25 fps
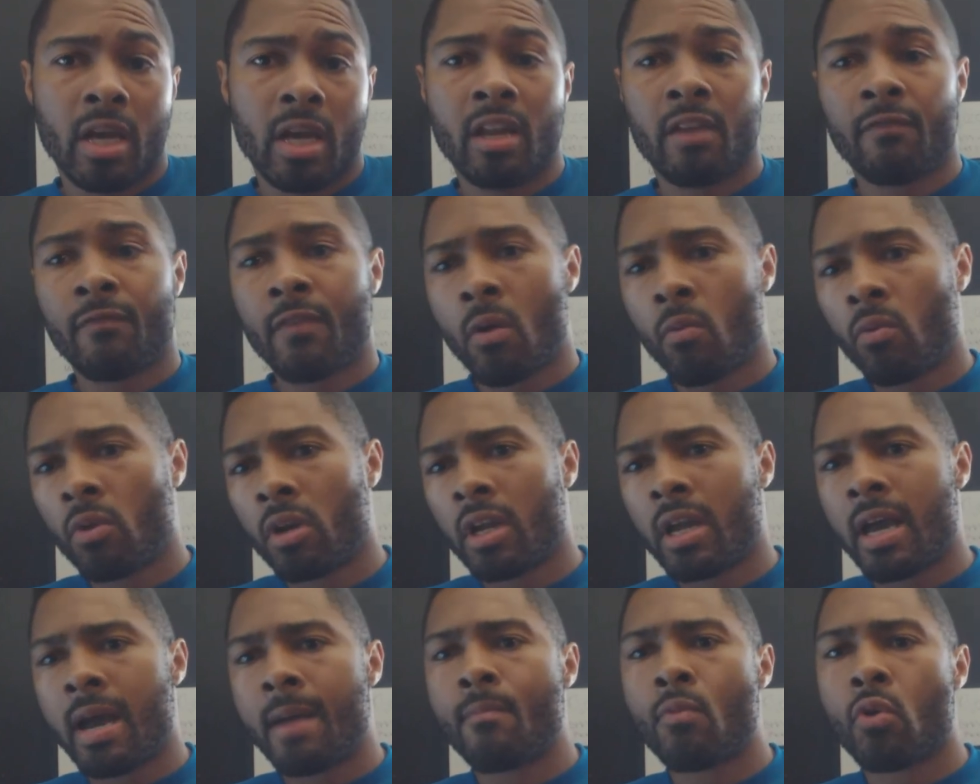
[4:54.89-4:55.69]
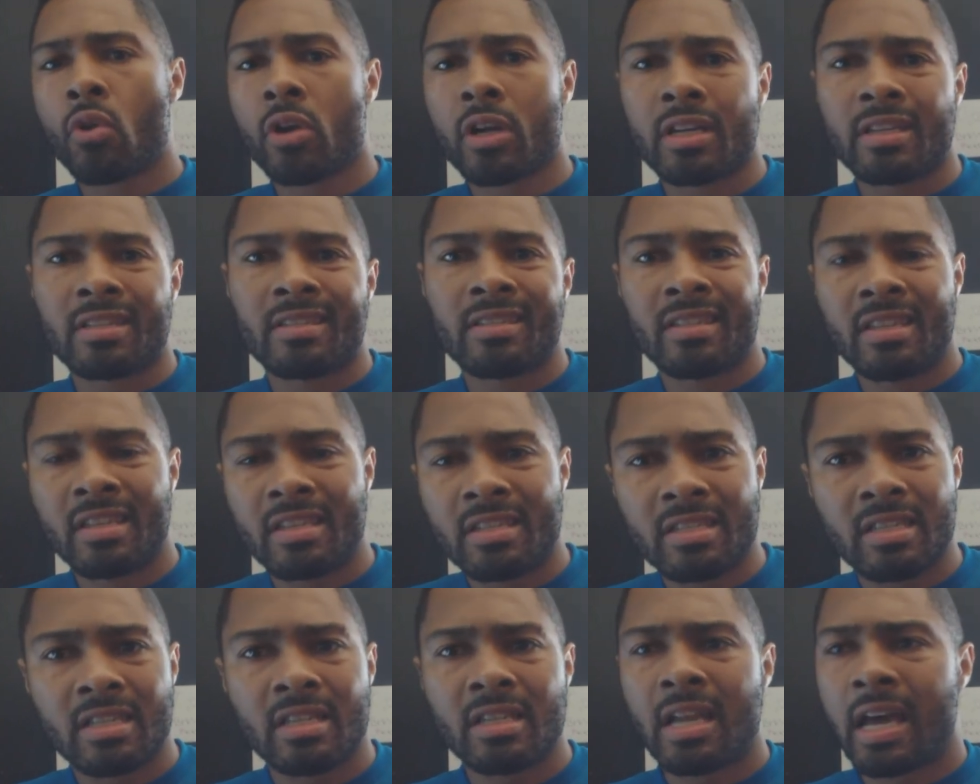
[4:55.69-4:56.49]
And if I would have got more
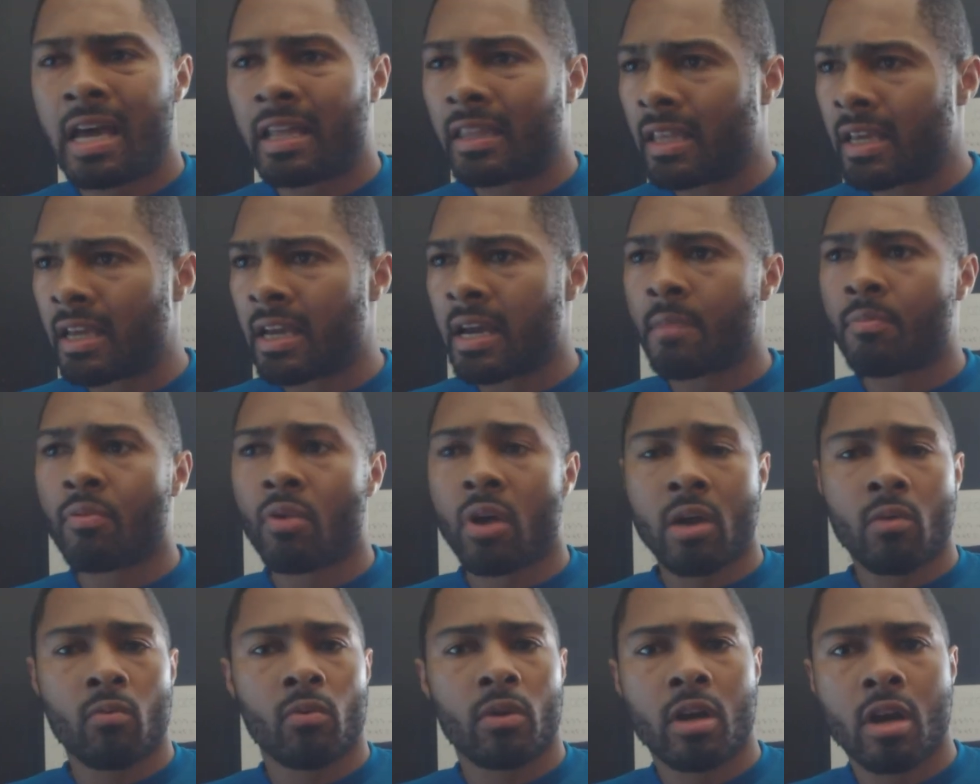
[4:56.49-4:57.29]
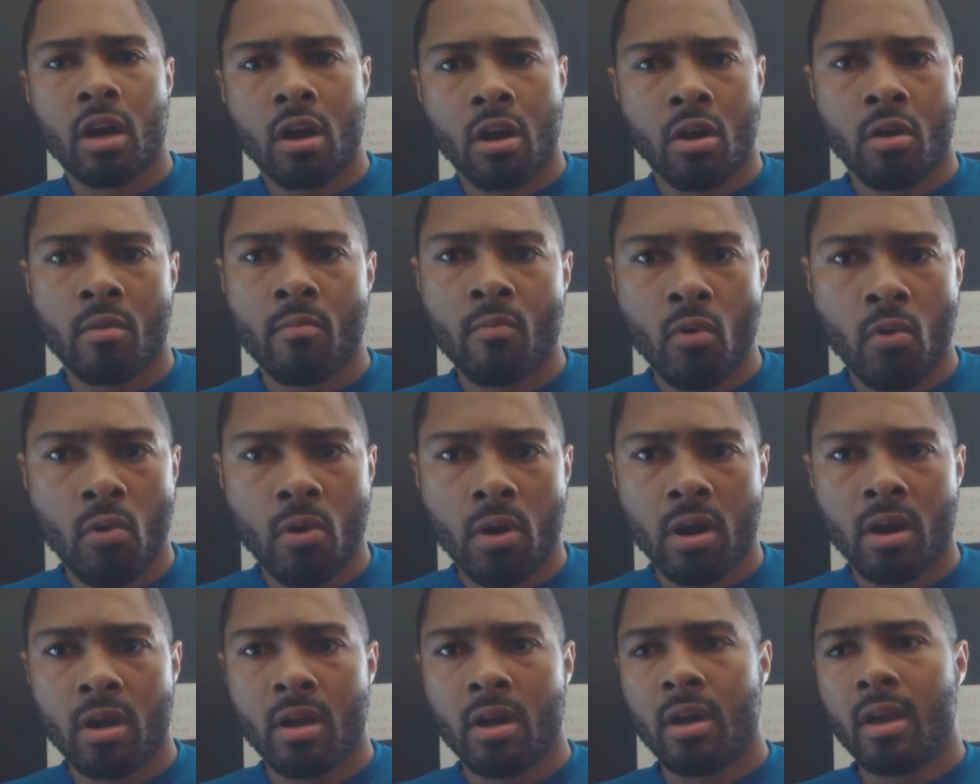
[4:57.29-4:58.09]
consistent, I think I probably would have earned
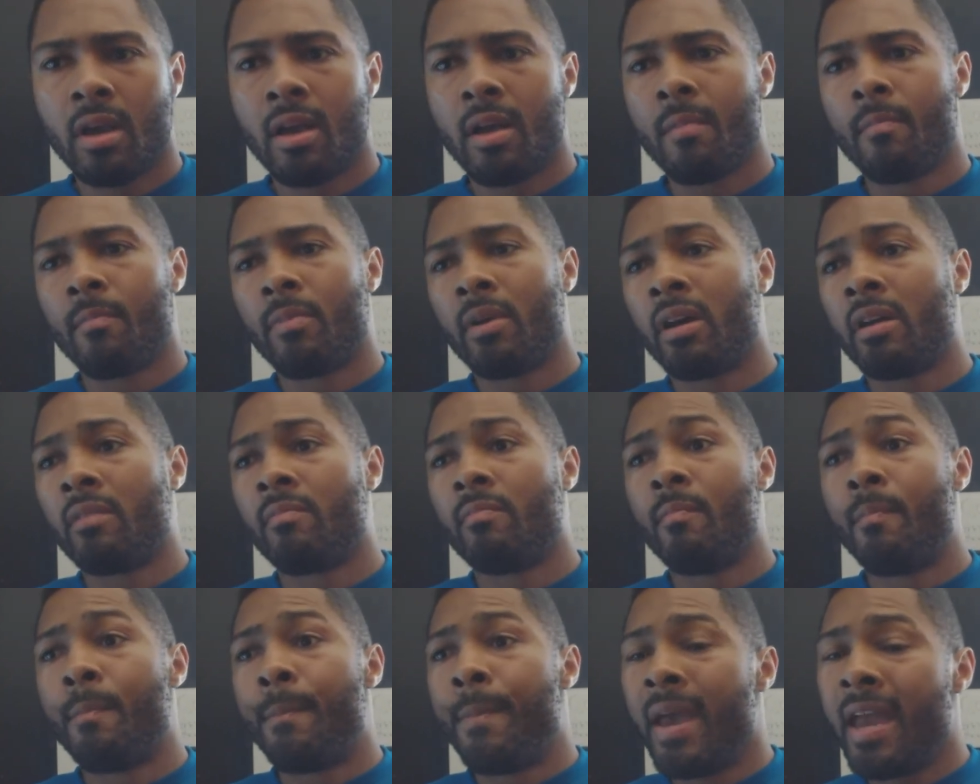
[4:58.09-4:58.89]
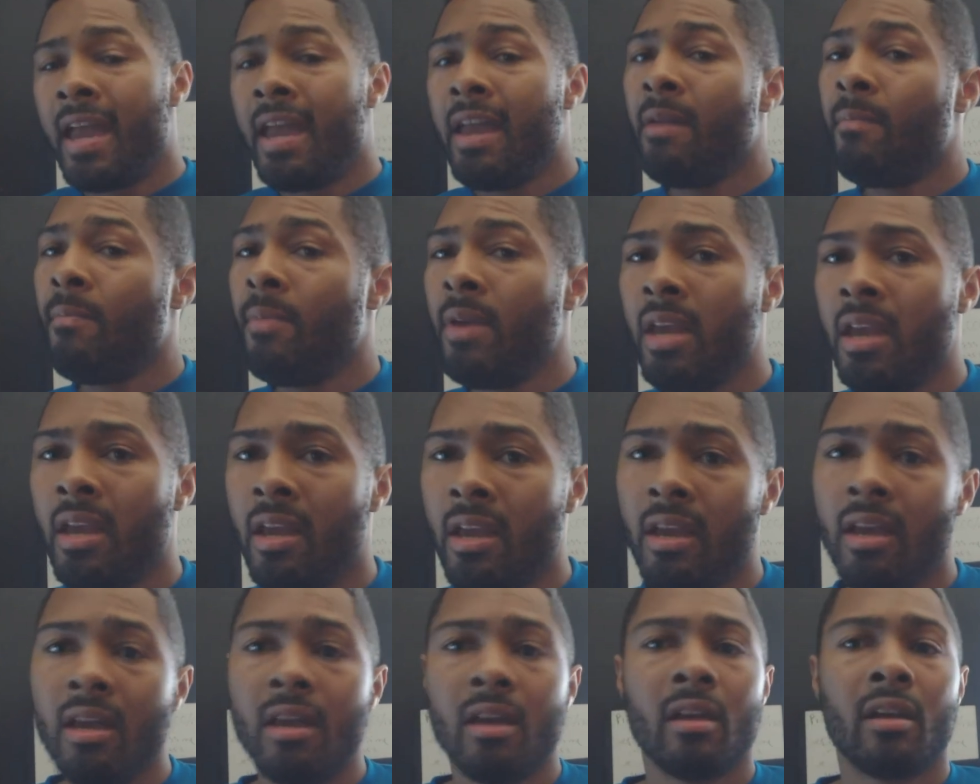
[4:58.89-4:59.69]
more. But
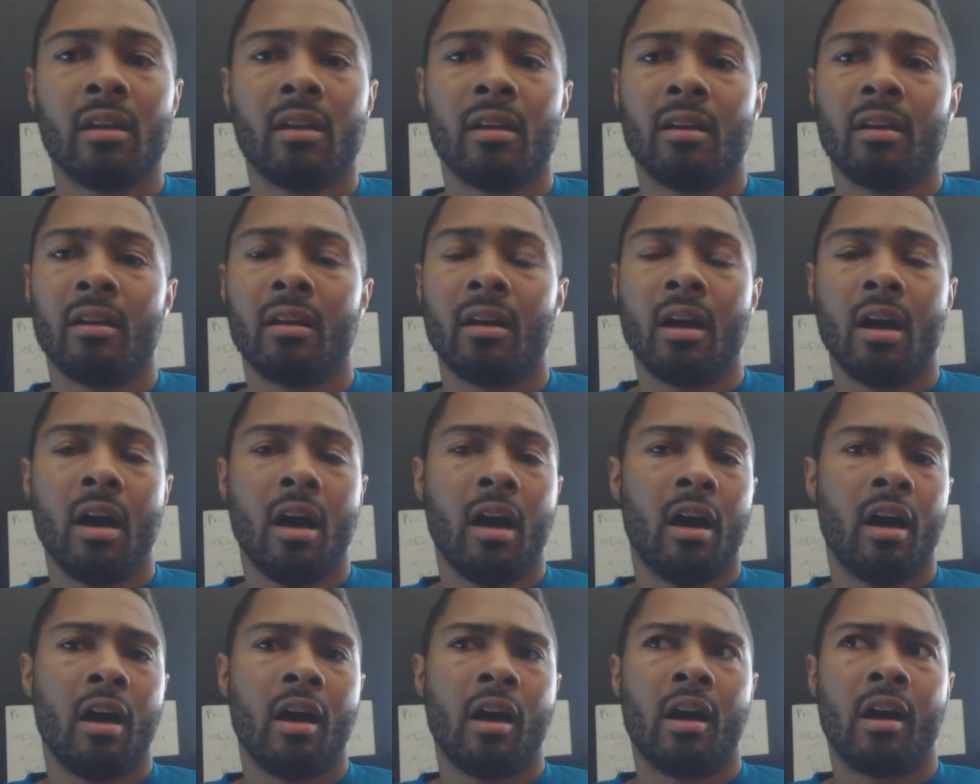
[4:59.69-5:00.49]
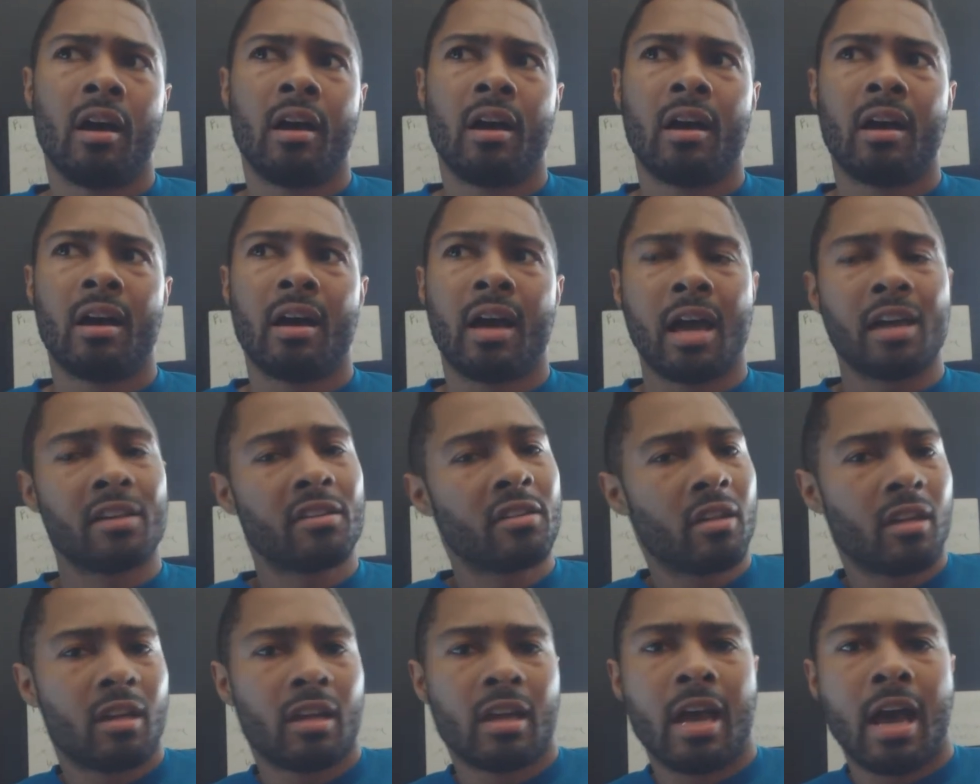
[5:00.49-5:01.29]
maybe uh,
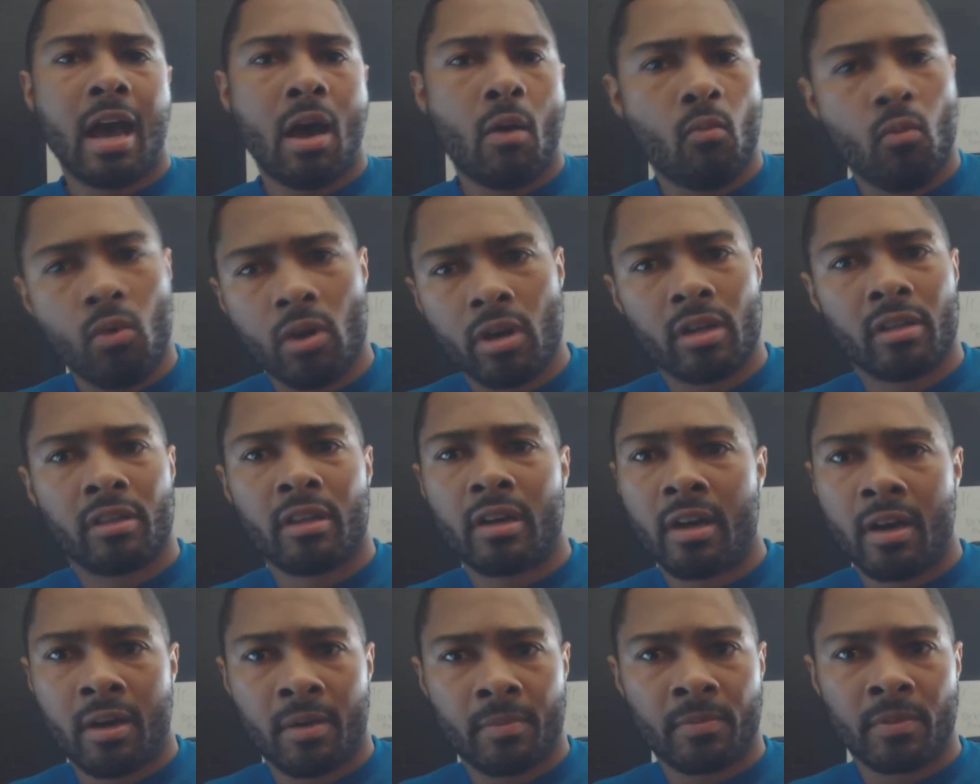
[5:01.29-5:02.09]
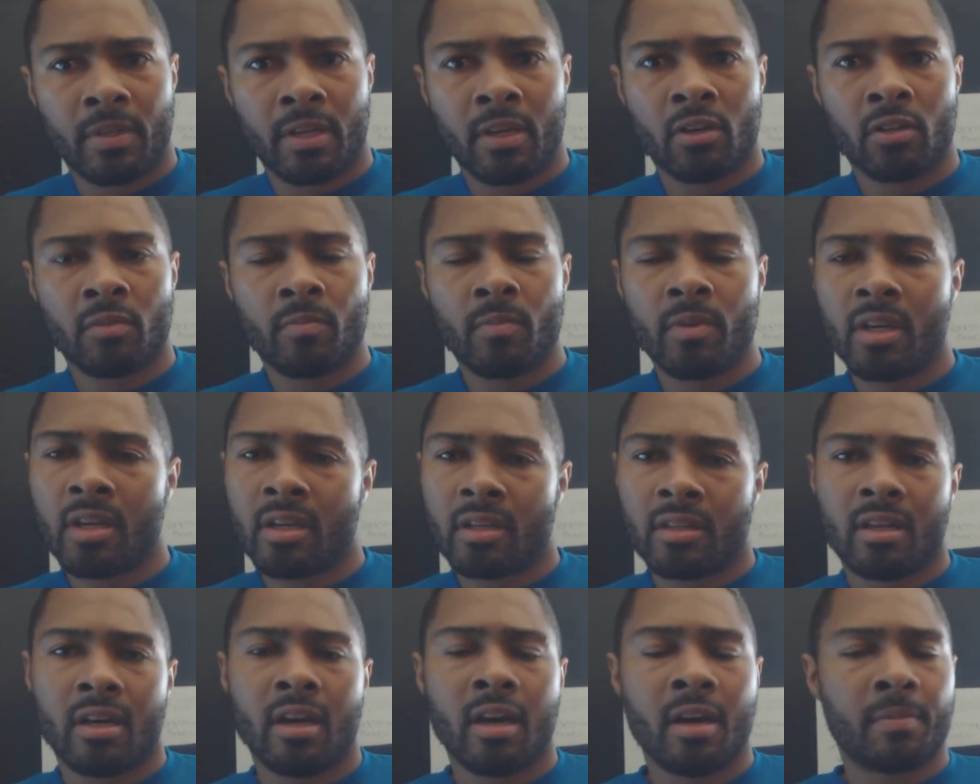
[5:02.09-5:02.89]
I should have got one of the upsells
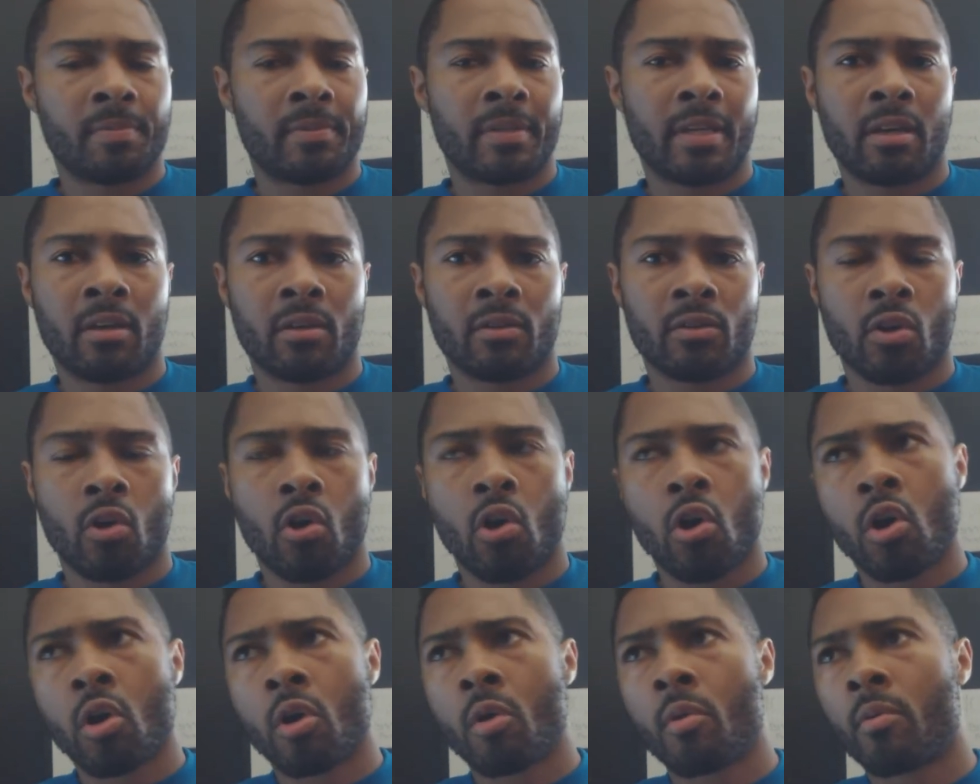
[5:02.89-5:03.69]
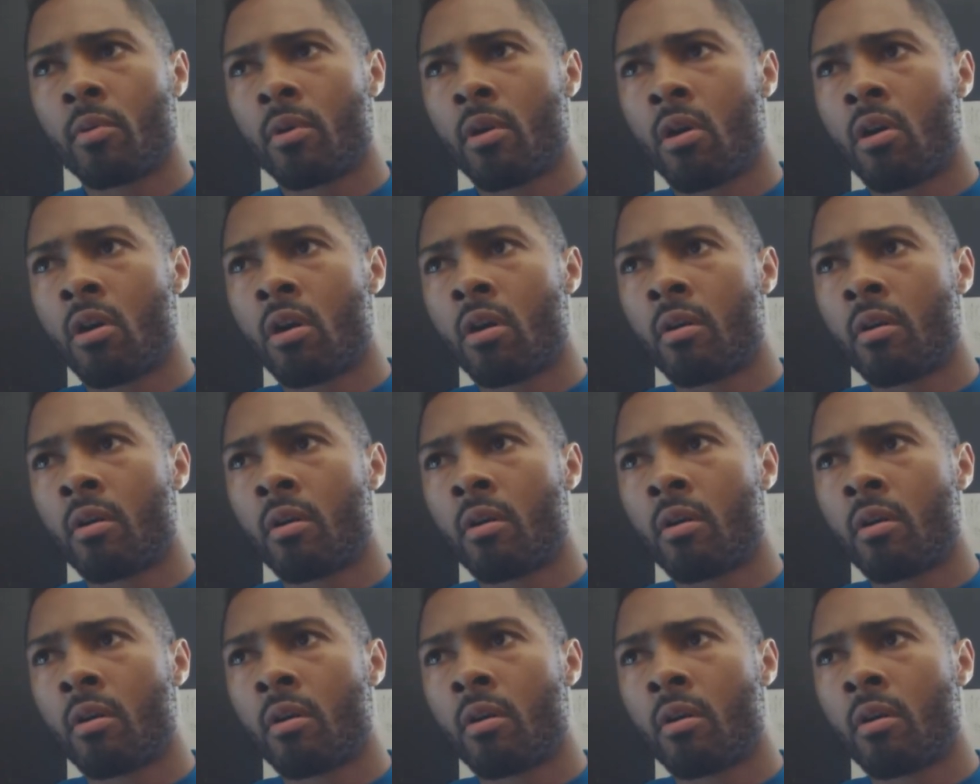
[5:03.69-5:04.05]
because the upsells are